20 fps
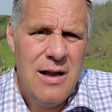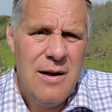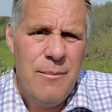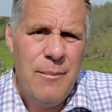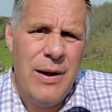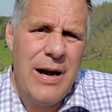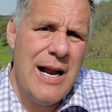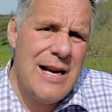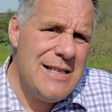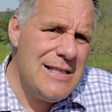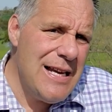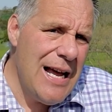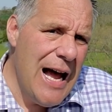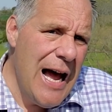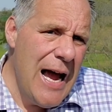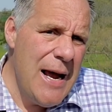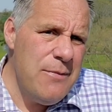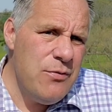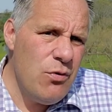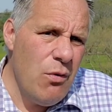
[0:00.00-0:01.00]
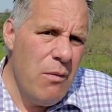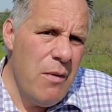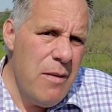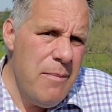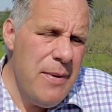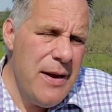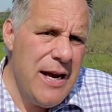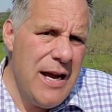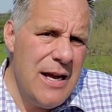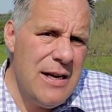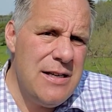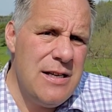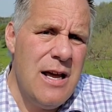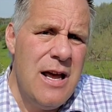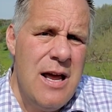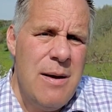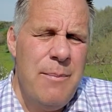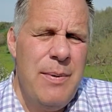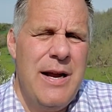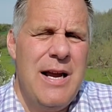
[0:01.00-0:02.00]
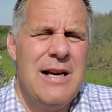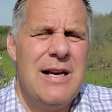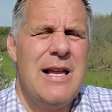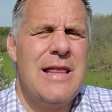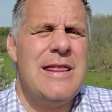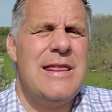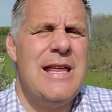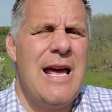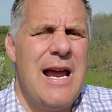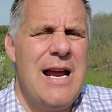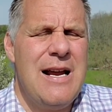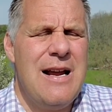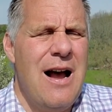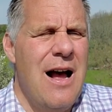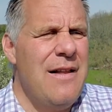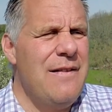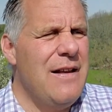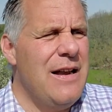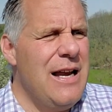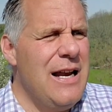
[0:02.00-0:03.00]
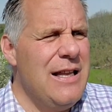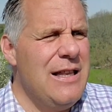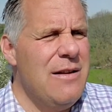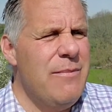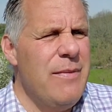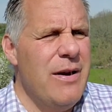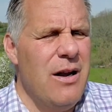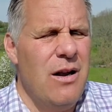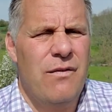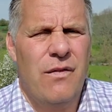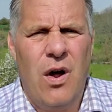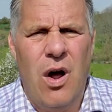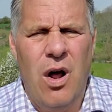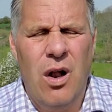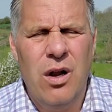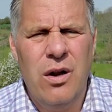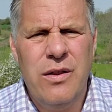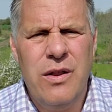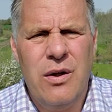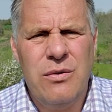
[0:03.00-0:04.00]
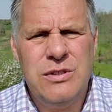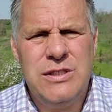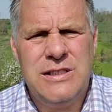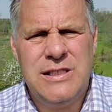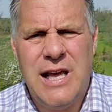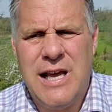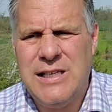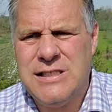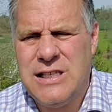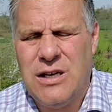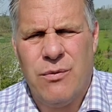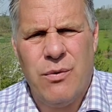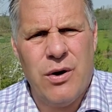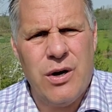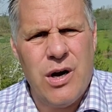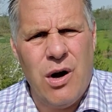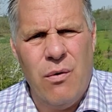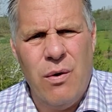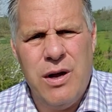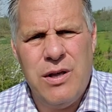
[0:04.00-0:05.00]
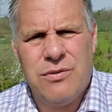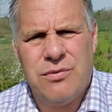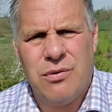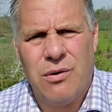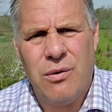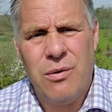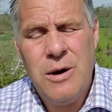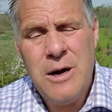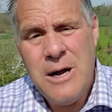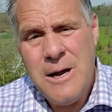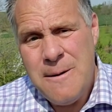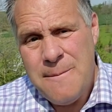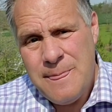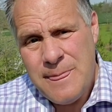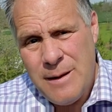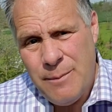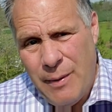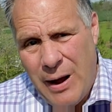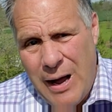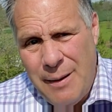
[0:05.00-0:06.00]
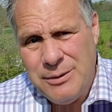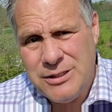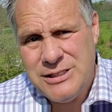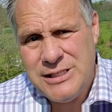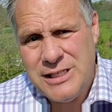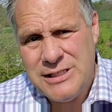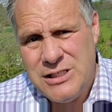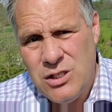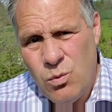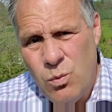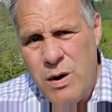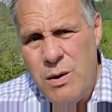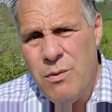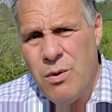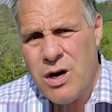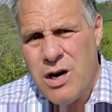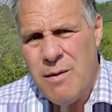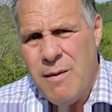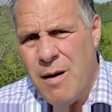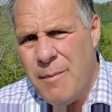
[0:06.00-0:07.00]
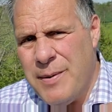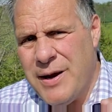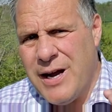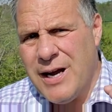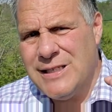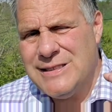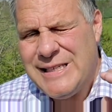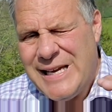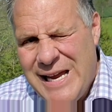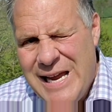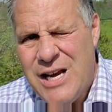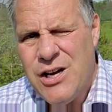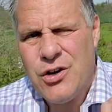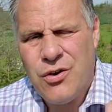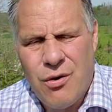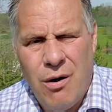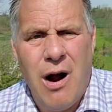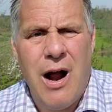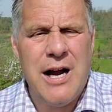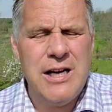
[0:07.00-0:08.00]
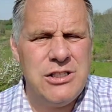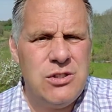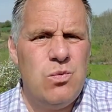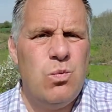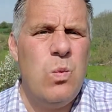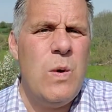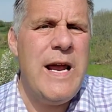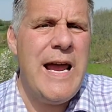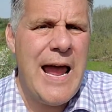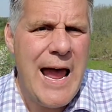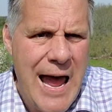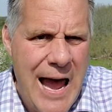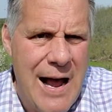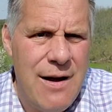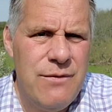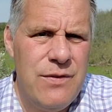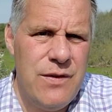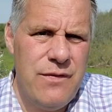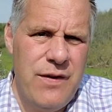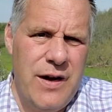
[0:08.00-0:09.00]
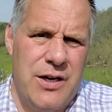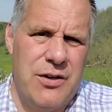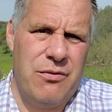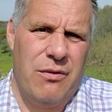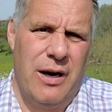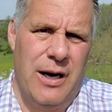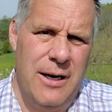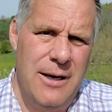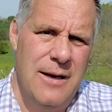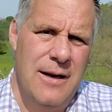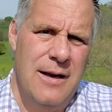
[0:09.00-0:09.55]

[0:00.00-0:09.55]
But at times when we begin to begin to thank God that in the middle of all of those things that we're going through, the Bible says that we will come out because in Christ we have the victory.